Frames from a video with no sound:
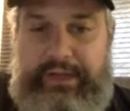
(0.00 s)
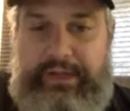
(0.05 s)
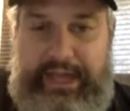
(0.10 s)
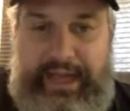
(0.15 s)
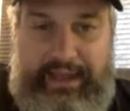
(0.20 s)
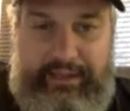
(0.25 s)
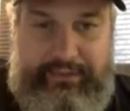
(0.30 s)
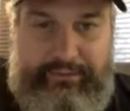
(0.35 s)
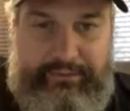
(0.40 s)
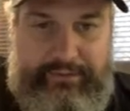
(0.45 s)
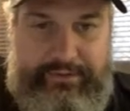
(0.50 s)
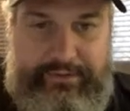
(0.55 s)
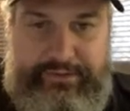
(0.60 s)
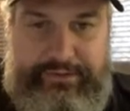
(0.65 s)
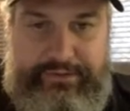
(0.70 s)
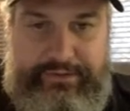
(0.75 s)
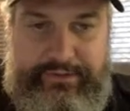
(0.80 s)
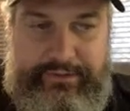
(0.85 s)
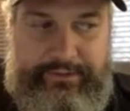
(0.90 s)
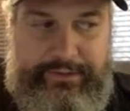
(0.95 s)
when we're
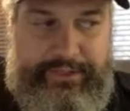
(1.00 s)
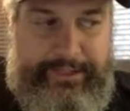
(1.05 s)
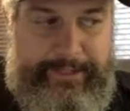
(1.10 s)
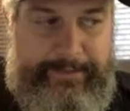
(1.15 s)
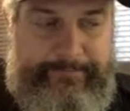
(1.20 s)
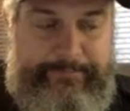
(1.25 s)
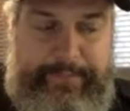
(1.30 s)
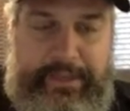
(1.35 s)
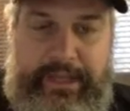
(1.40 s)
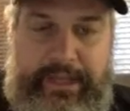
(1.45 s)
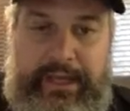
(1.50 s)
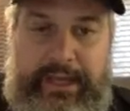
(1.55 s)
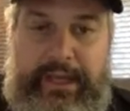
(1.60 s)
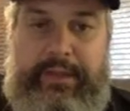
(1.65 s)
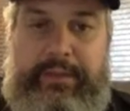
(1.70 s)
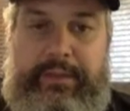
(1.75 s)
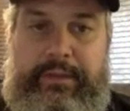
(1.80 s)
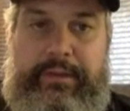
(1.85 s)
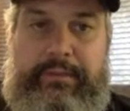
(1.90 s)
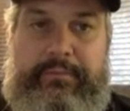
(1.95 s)
hunter-gatherers,
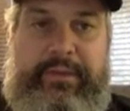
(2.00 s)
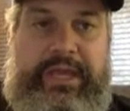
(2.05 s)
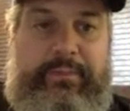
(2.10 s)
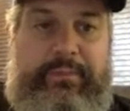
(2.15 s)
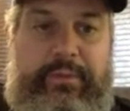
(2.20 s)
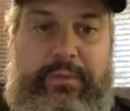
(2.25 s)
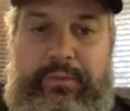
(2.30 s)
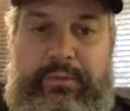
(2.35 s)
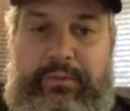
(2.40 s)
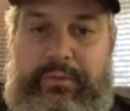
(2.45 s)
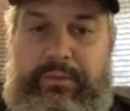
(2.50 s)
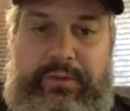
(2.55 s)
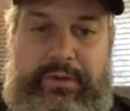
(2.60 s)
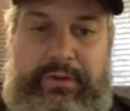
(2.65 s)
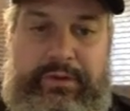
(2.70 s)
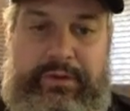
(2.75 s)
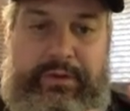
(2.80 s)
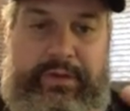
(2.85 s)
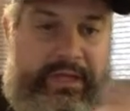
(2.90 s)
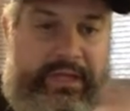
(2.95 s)
okay,
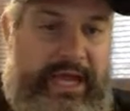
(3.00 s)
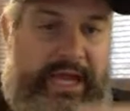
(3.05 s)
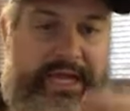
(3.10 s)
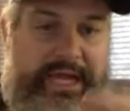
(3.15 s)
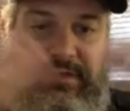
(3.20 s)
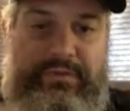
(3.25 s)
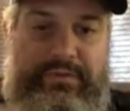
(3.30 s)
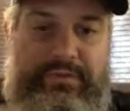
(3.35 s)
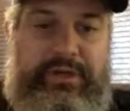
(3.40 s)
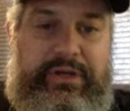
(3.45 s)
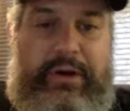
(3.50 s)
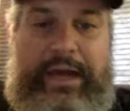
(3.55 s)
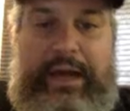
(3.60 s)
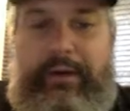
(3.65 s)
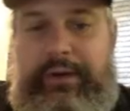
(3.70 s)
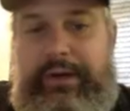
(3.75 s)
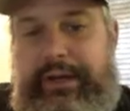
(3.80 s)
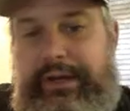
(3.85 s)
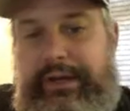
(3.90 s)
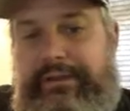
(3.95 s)
the
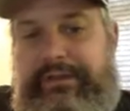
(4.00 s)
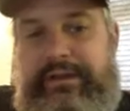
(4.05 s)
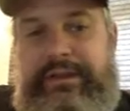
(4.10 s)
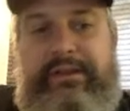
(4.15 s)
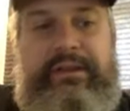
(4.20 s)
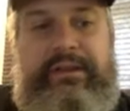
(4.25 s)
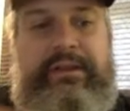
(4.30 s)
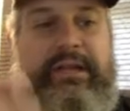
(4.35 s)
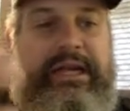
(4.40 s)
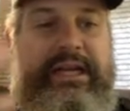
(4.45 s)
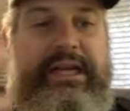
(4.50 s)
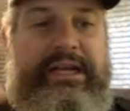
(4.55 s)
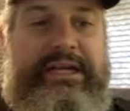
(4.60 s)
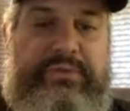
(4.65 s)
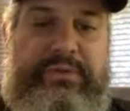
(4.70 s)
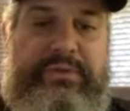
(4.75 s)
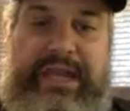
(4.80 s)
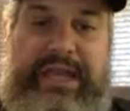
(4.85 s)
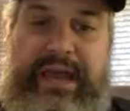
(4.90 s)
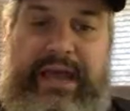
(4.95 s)
guys would go out
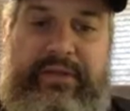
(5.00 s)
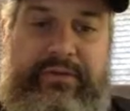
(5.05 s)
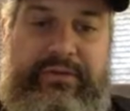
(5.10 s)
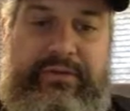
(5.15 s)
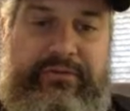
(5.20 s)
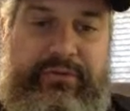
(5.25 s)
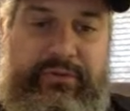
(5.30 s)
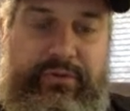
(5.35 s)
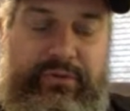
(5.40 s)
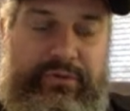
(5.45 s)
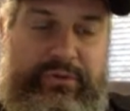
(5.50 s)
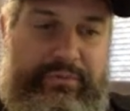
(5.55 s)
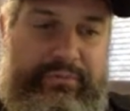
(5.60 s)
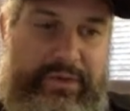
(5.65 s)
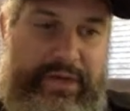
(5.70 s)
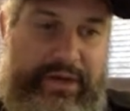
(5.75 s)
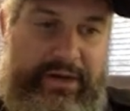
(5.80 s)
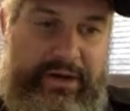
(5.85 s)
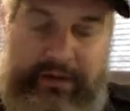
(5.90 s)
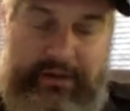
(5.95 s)
hunting, the ladies would
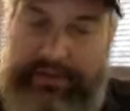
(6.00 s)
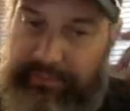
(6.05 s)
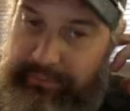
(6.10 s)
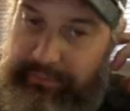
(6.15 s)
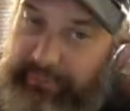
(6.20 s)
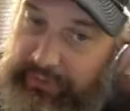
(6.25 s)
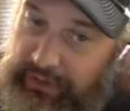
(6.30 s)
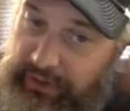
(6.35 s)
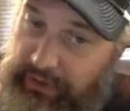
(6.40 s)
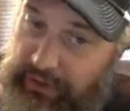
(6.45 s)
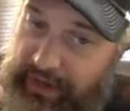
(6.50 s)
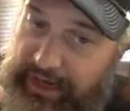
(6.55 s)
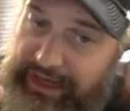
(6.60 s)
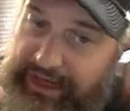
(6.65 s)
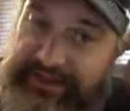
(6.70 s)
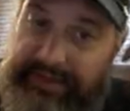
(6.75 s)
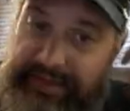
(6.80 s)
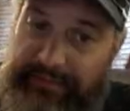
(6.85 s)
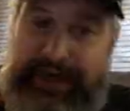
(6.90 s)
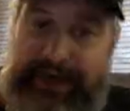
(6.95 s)
gather the food and bear or
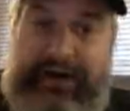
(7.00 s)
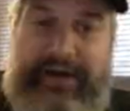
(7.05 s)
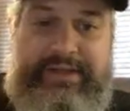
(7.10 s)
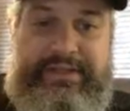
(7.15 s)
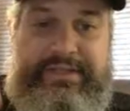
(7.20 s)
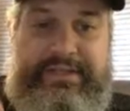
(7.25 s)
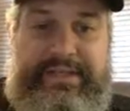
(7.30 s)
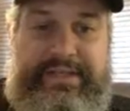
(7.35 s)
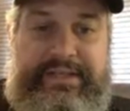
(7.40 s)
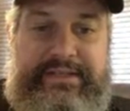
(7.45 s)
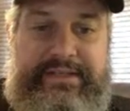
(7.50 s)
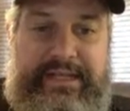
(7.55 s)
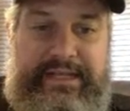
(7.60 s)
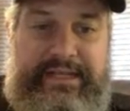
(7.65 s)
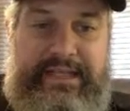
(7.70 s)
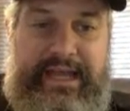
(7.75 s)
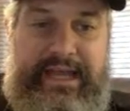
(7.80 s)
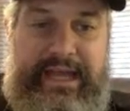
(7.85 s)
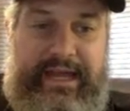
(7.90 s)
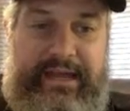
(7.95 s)
the grains and
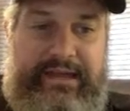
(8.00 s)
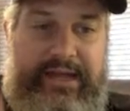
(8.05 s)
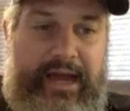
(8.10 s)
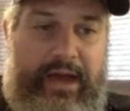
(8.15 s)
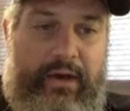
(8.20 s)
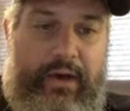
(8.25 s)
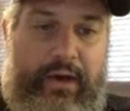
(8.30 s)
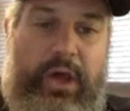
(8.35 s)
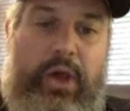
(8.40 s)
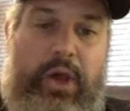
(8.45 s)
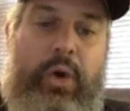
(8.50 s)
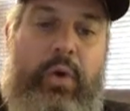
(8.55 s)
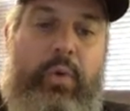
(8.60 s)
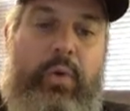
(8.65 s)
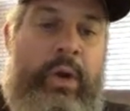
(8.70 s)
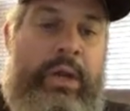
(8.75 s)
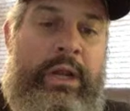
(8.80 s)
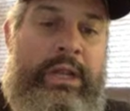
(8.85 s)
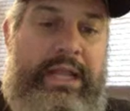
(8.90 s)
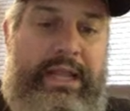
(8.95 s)
berries and things like that.
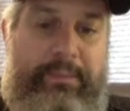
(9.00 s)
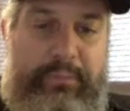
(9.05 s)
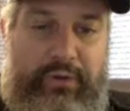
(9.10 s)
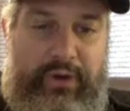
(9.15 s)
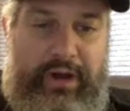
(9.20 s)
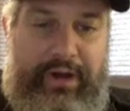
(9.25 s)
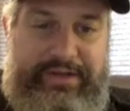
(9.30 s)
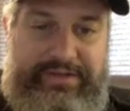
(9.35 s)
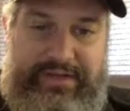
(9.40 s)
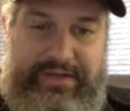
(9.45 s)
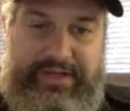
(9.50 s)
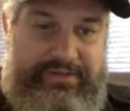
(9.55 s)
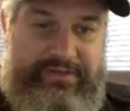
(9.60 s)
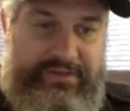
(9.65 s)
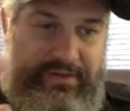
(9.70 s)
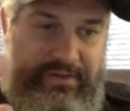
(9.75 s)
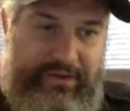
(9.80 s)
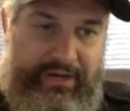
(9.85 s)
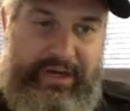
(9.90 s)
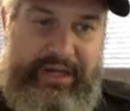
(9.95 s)
Now, when they
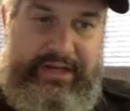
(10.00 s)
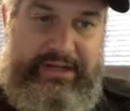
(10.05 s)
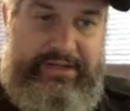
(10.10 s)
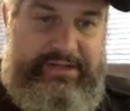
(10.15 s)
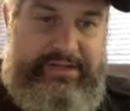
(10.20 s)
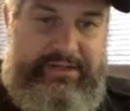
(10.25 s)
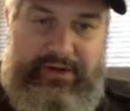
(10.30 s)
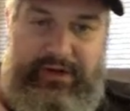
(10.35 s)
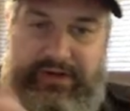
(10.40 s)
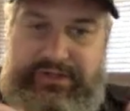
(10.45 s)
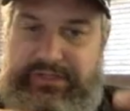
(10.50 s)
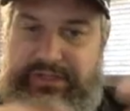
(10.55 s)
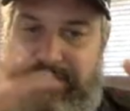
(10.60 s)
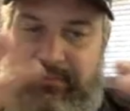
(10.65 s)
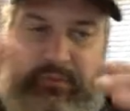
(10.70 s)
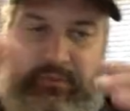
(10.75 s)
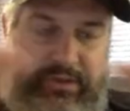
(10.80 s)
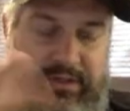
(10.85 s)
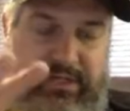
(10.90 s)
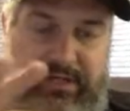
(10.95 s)
processed the
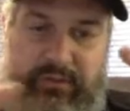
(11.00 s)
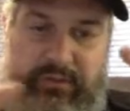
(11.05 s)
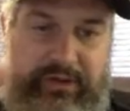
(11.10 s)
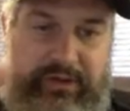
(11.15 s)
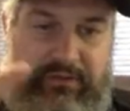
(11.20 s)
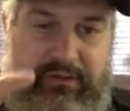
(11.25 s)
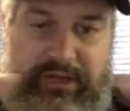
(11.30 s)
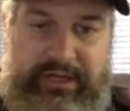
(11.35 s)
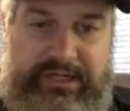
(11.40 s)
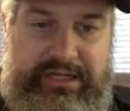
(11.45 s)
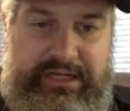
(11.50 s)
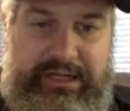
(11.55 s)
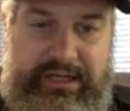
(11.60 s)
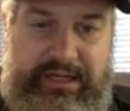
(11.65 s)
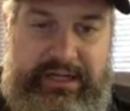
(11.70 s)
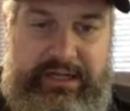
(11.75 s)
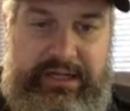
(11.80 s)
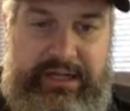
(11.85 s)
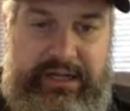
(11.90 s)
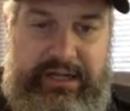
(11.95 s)
grains, crushed it up, did
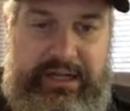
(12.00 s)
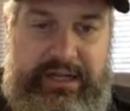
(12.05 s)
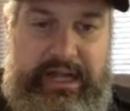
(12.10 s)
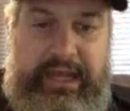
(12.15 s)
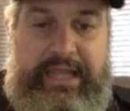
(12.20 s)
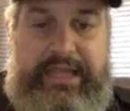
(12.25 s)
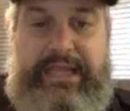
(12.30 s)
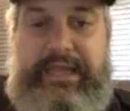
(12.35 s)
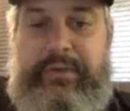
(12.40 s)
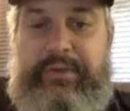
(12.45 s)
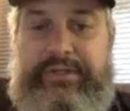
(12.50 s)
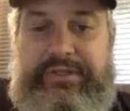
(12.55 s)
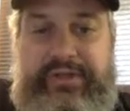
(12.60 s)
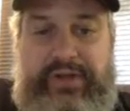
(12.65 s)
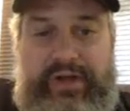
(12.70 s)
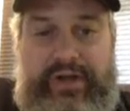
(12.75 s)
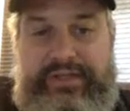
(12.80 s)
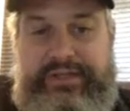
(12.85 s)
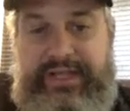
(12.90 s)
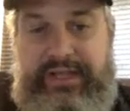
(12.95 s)
whatever they did,
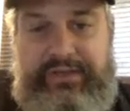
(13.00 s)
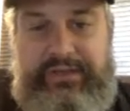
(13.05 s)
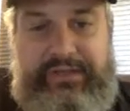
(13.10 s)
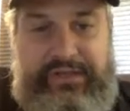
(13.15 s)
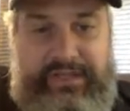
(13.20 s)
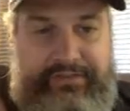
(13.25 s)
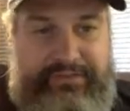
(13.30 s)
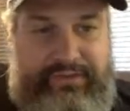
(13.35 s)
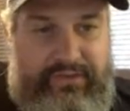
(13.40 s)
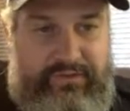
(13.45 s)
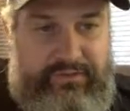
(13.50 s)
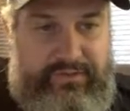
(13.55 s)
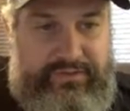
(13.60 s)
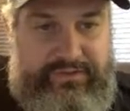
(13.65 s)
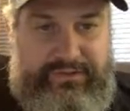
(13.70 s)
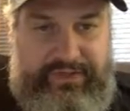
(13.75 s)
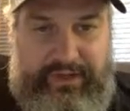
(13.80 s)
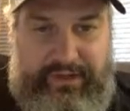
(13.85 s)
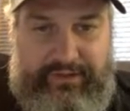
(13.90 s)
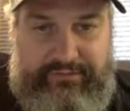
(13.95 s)
they would toss
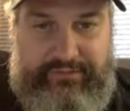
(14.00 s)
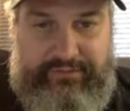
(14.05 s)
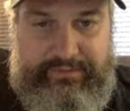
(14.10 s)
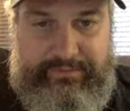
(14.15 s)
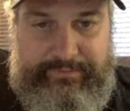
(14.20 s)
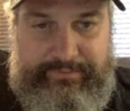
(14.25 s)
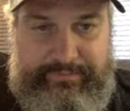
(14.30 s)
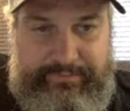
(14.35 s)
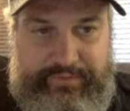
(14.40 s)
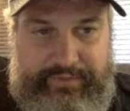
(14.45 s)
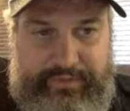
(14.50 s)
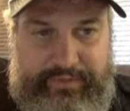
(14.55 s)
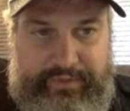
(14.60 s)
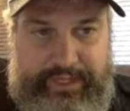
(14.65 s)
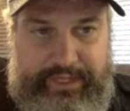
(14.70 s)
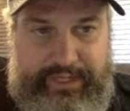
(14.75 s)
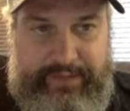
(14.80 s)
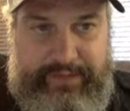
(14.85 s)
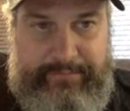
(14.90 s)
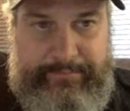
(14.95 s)
out the leftover
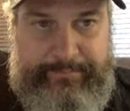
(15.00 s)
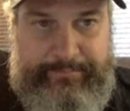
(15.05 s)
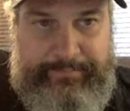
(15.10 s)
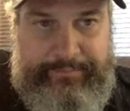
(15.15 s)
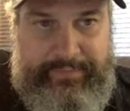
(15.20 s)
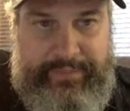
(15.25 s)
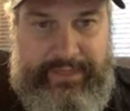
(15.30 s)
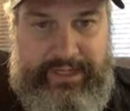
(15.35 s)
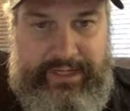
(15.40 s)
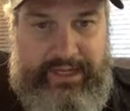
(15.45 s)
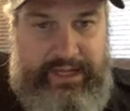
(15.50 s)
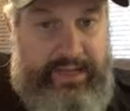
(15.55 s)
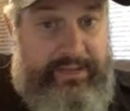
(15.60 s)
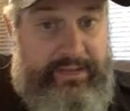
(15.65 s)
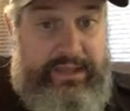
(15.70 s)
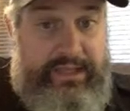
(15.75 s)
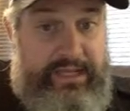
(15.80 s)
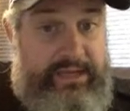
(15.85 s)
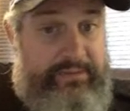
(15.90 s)
stuff, okay?